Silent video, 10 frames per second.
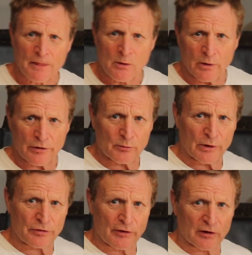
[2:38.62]

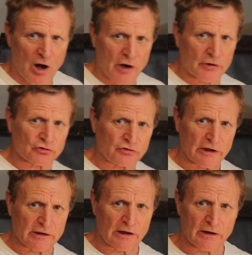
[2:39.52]
with the longer
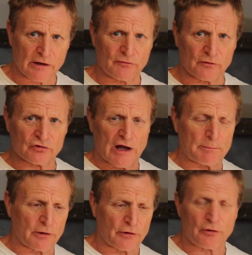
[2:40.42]
stick, for
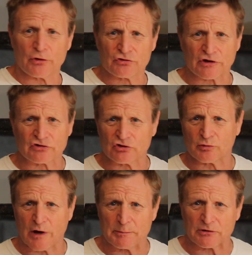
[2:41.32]
example, a 36-inch
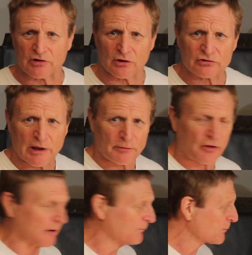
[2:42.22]
ride baton type of
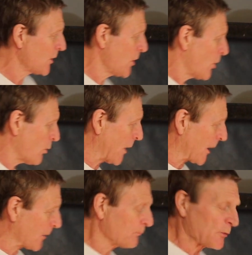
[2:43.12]
thing,
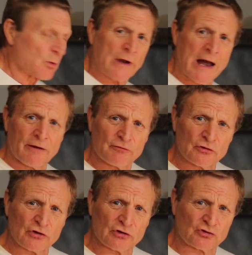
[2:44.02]
where we have
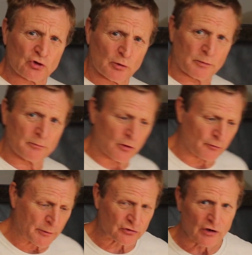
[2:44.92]
just certain
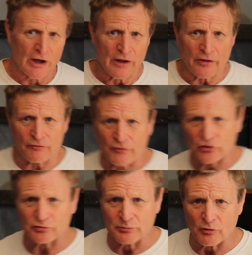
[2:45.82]
movements. The
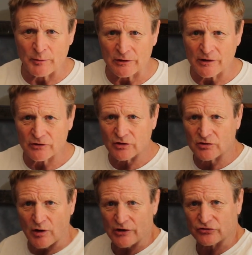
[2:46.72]
first movement is
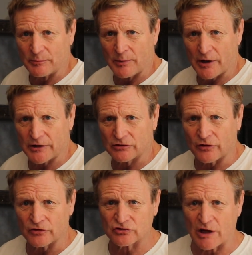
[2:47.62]
across the body to
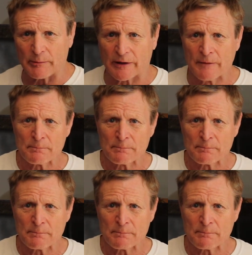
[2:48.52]
the stomach.